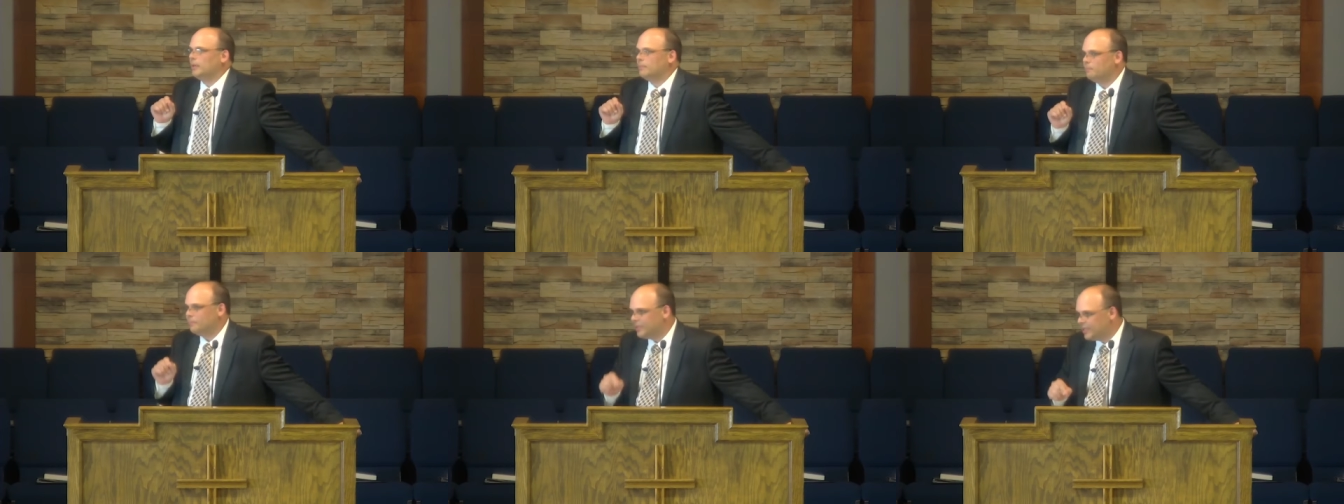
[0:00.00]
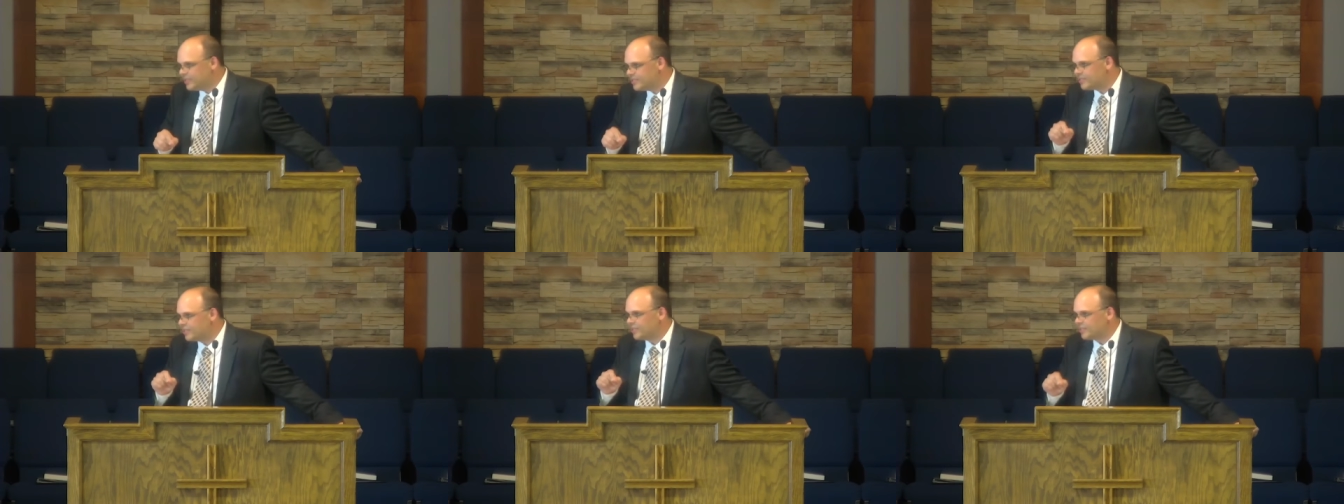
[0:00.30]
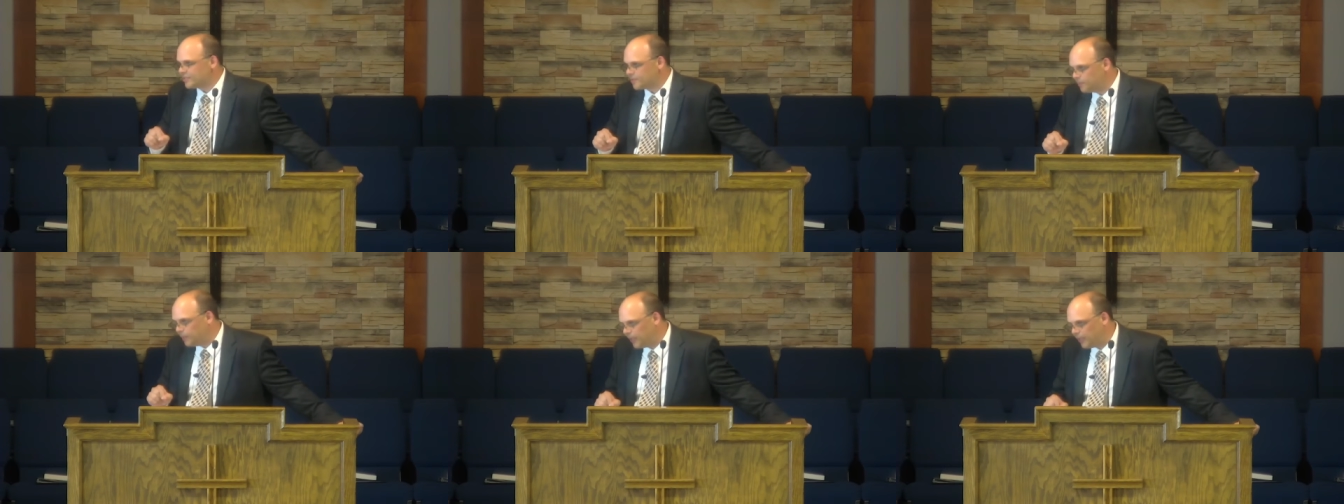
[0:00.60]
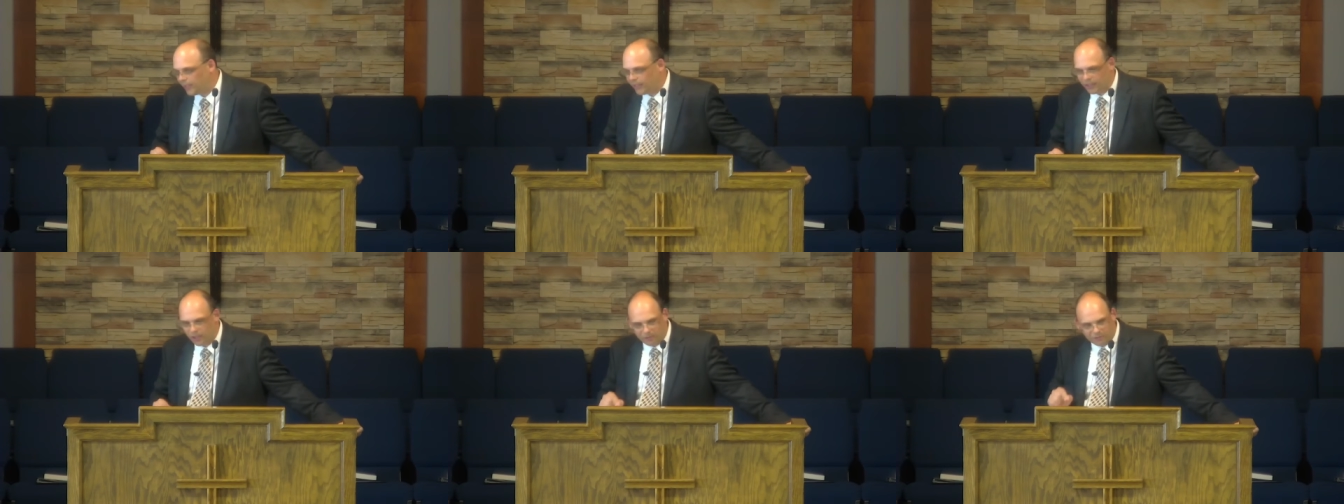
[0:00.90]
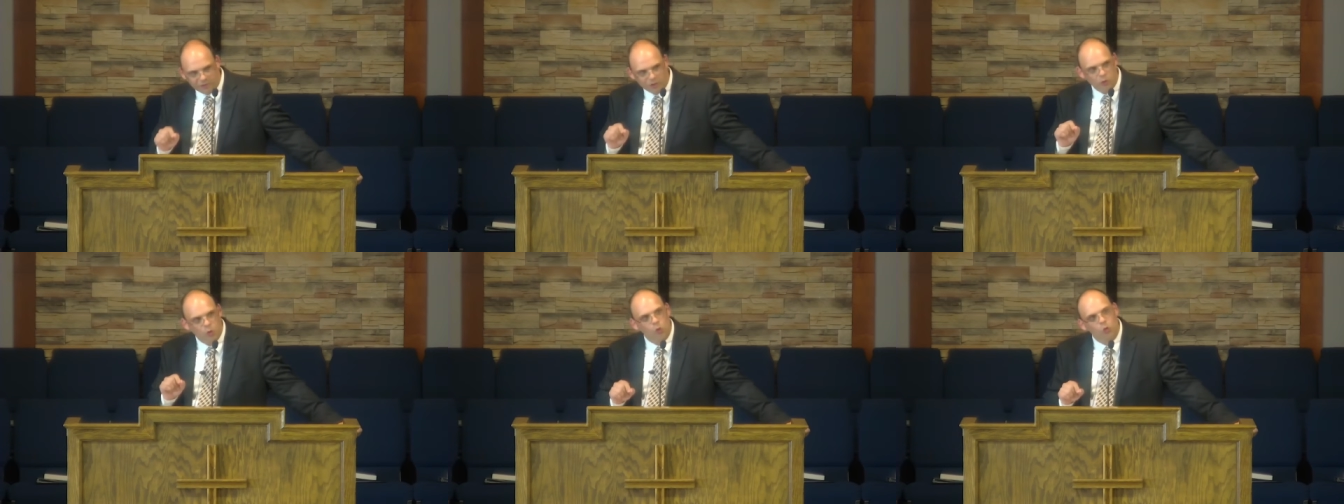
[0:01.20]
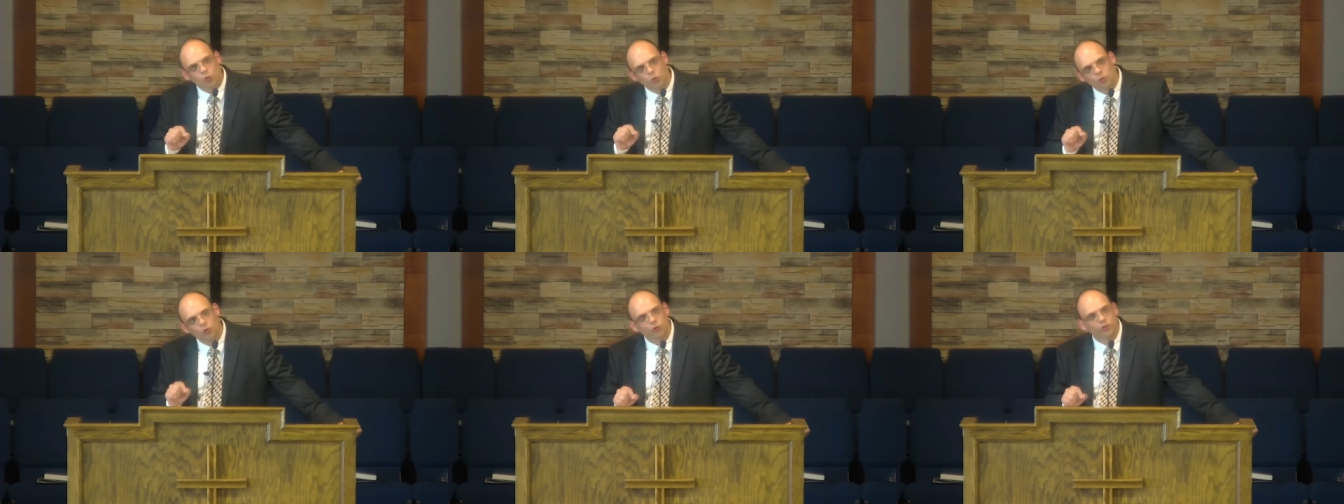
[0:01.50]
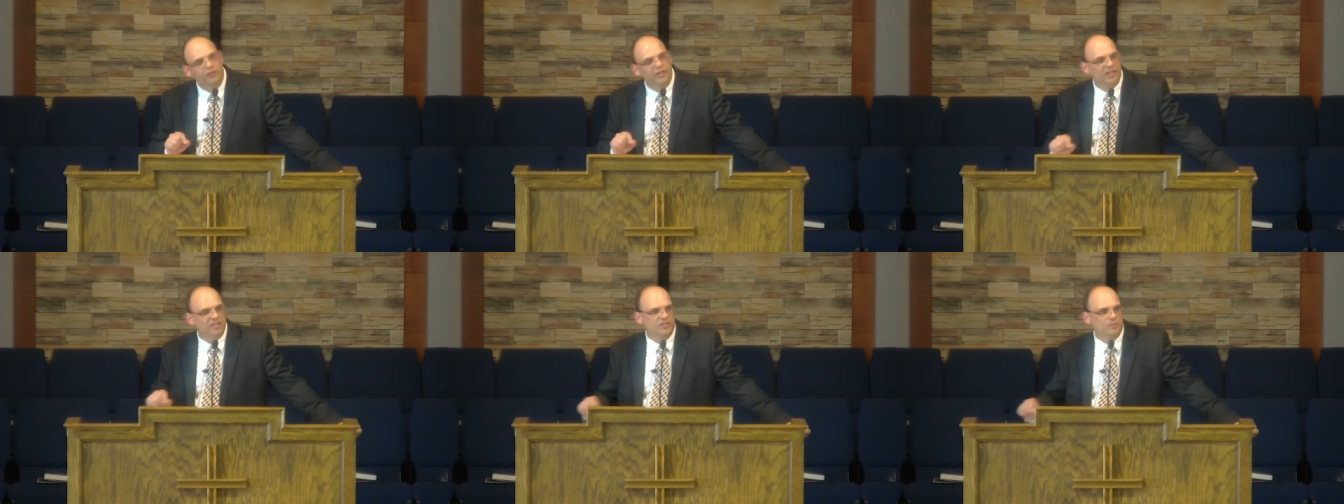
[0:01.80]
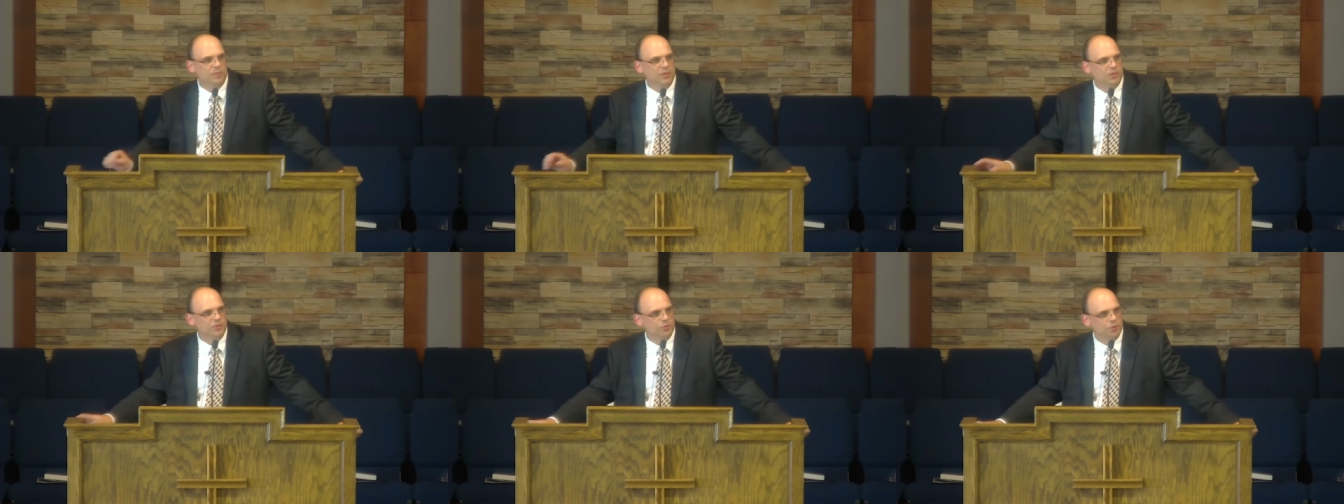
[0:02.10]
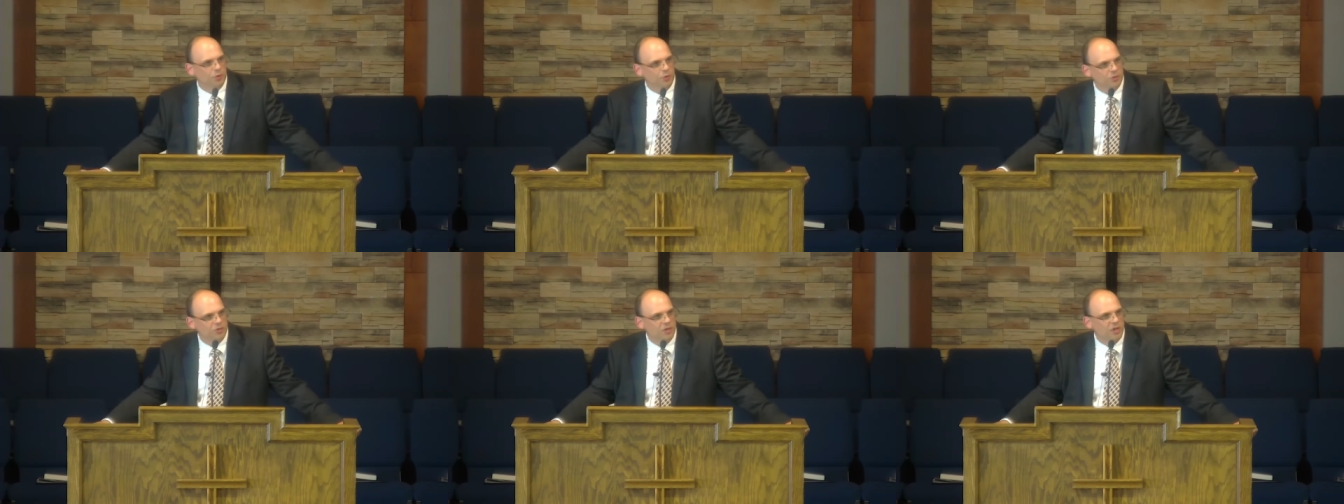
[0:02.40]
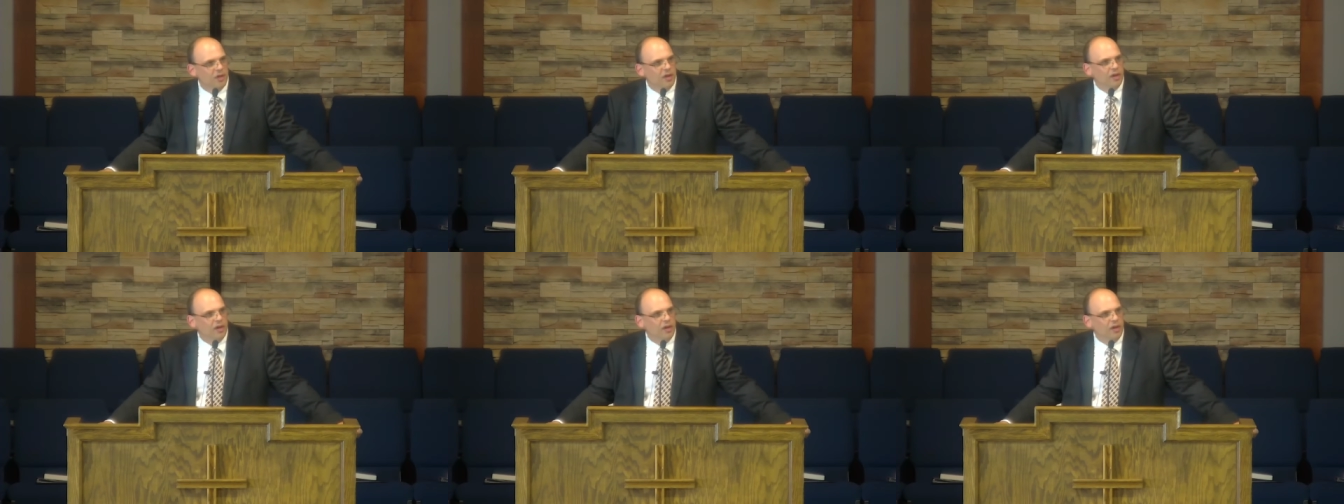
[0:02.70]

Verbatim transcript: business meeting of the local New Testament church